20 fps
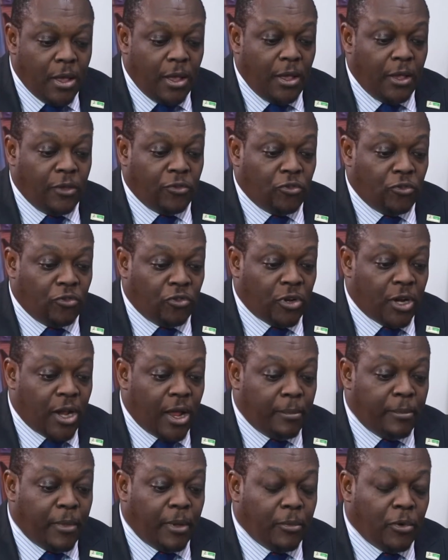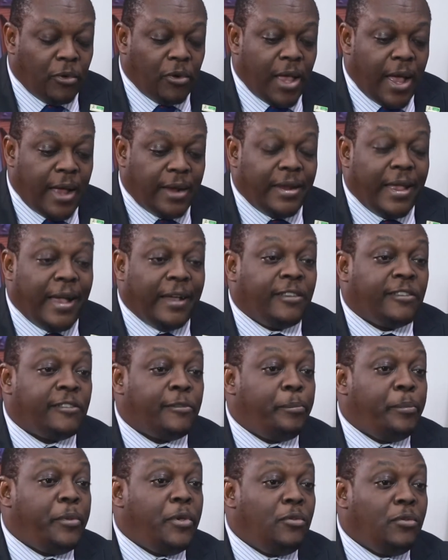institutional memory and the
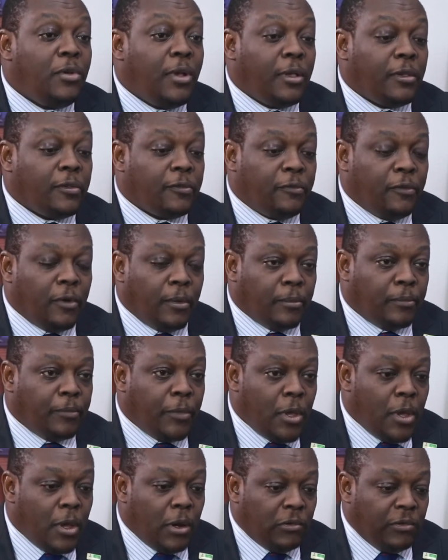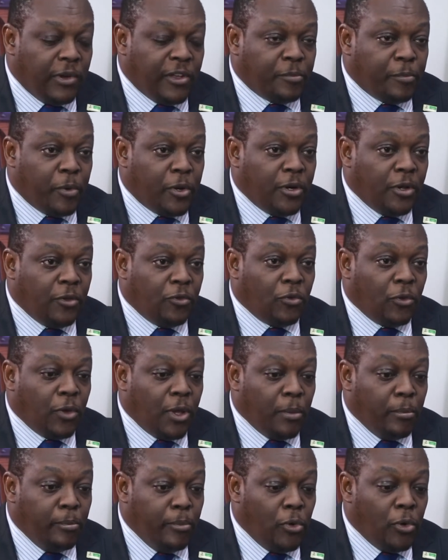experience from responding to
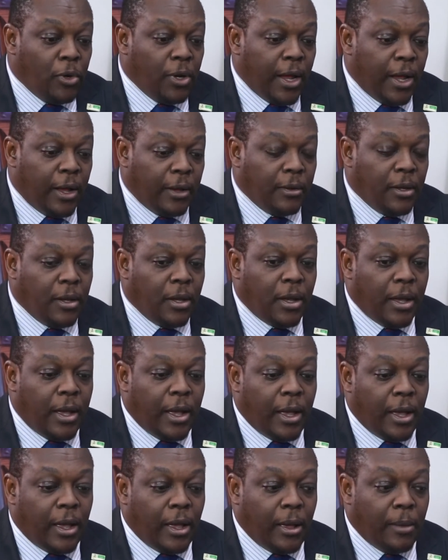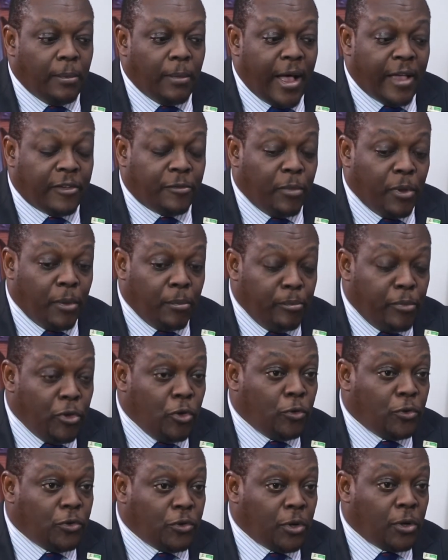Ebola has been
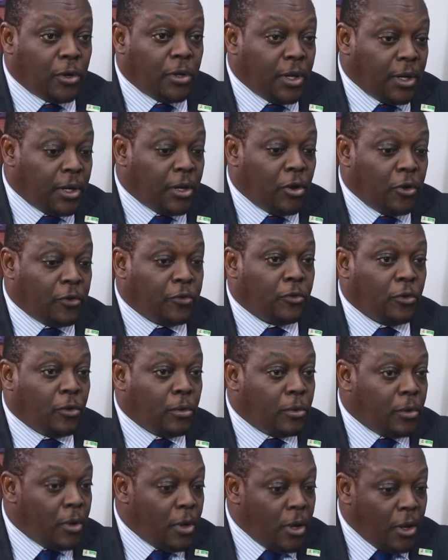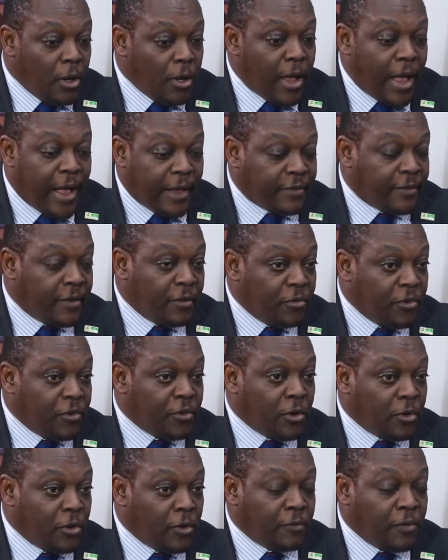built on, and also as a
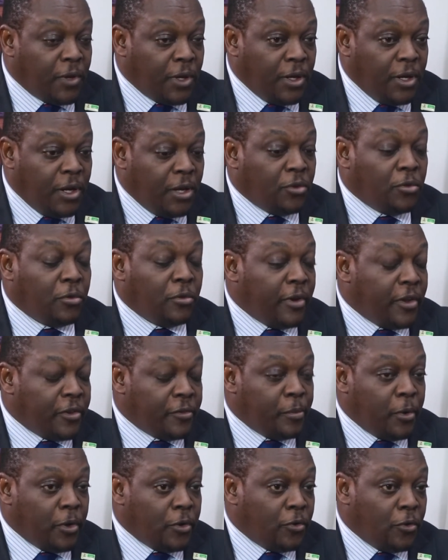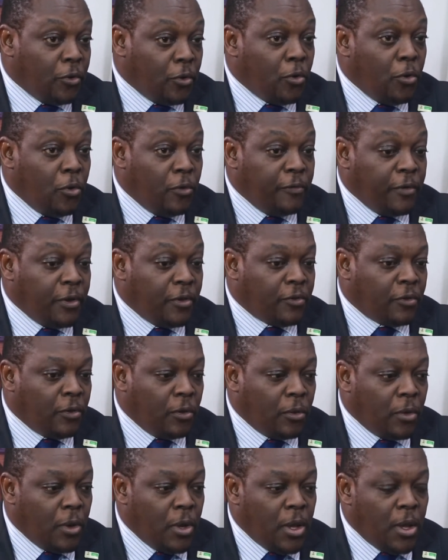result of the need to respond to COVID.
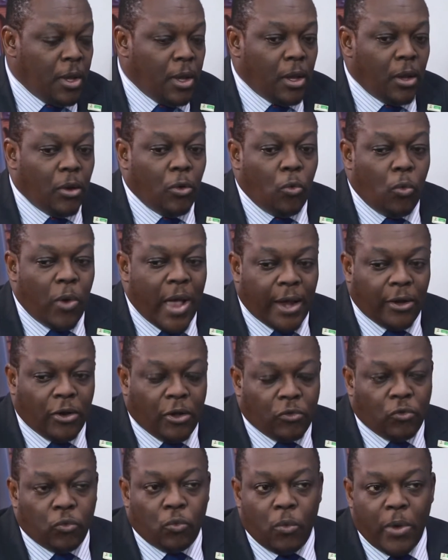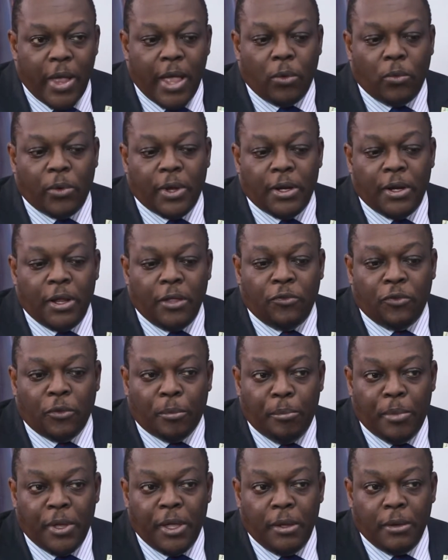So we are not where we need to
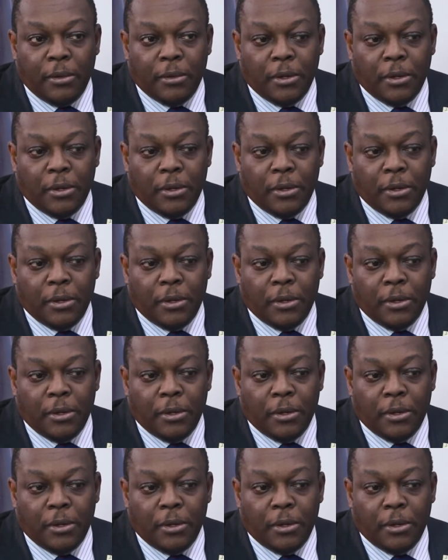be,